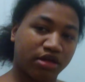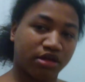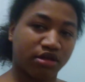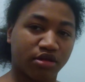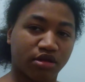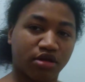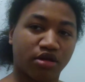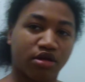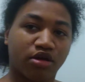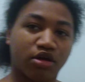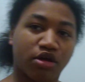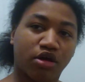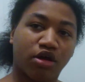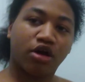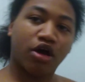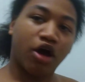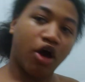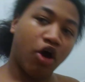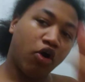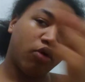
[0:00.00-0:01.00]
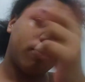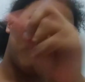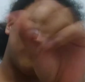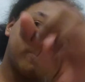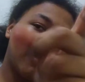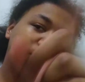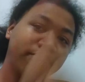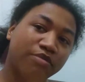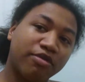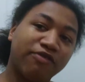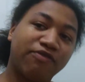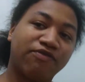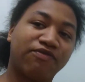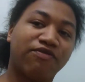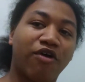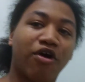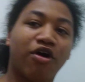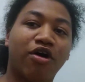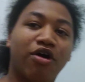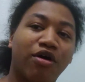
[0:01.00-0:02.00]
heart open
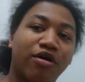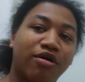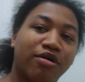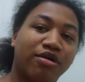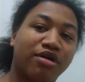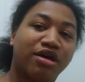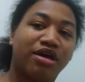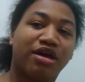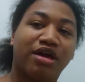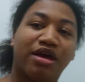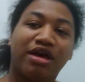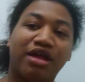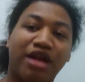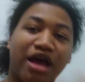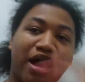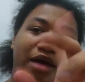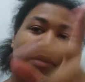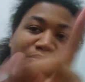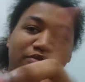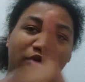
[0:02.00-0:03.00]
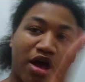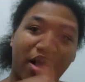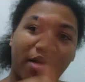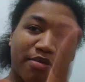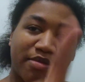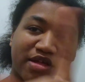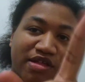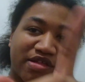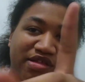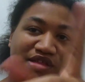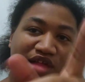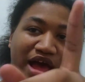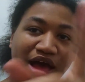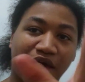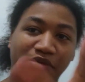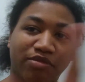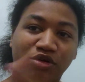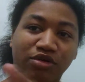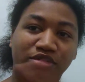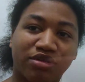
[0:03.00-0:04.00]
before, and I promise
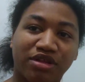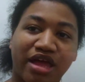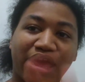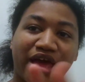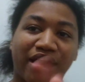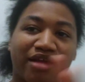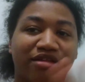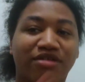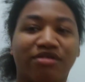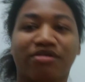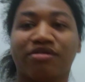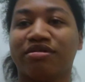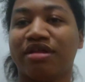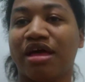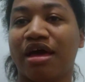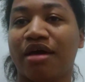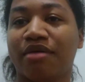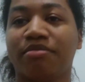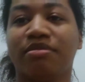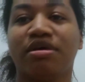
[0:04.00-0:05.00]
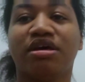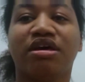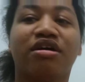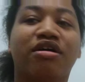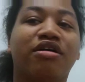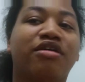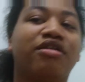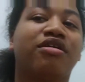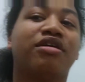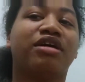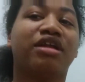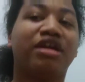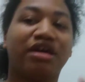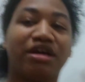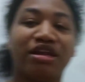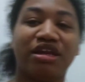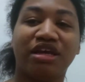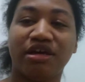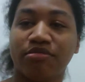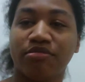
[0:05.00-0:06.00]
I won't let you let me
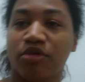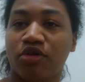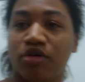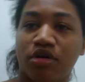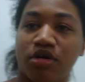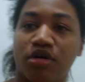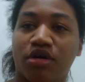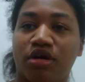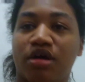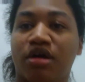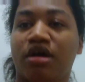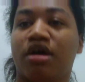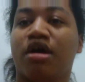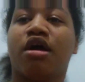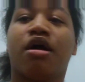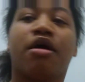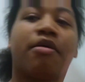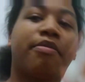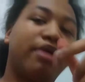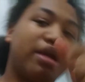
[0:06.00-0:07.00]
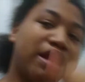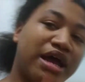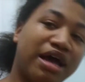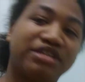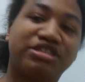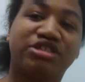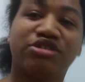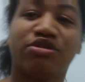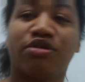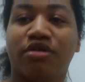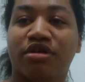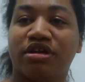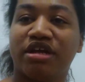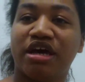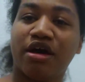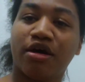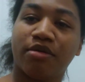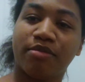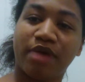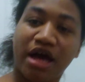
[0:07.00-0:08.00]
hurt anymore. But I tore
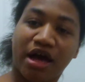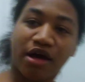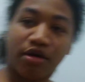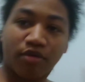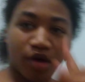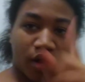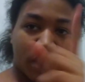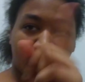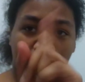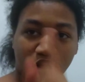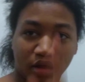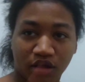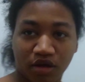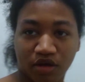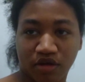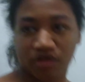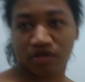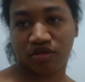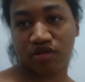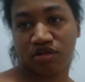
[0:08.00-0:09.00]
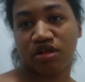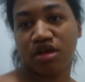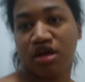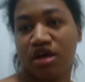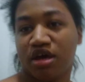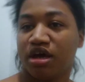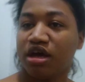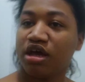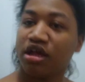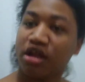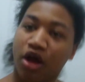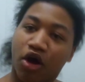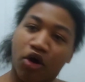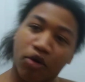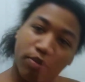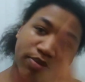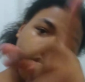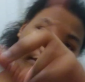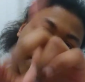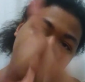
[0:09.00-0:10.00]
down my walls and
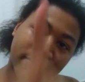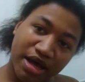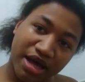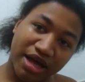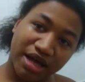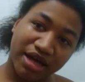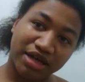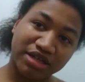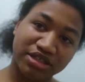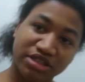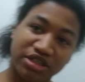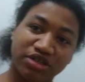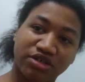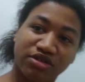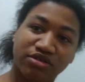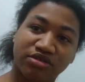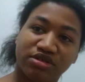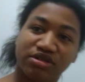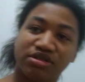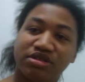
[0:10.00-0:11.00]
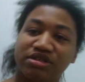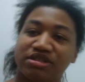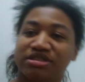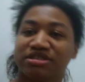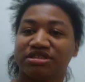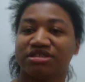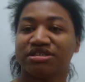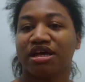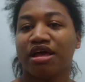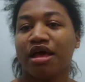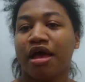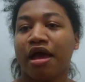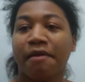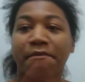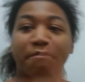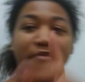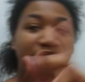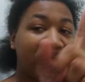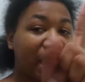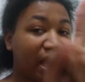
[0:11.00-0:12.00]
opened my doors
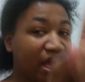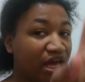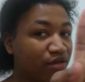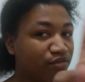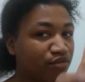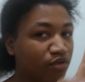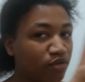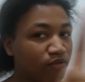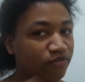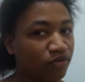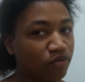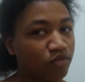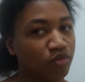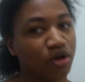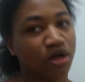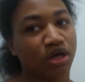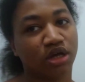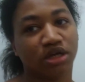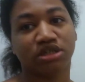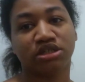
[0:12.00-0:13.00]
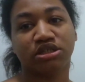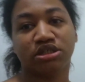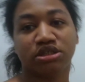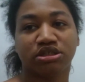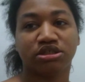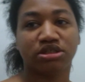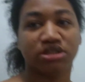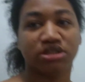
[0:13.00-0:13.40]
and made room for one.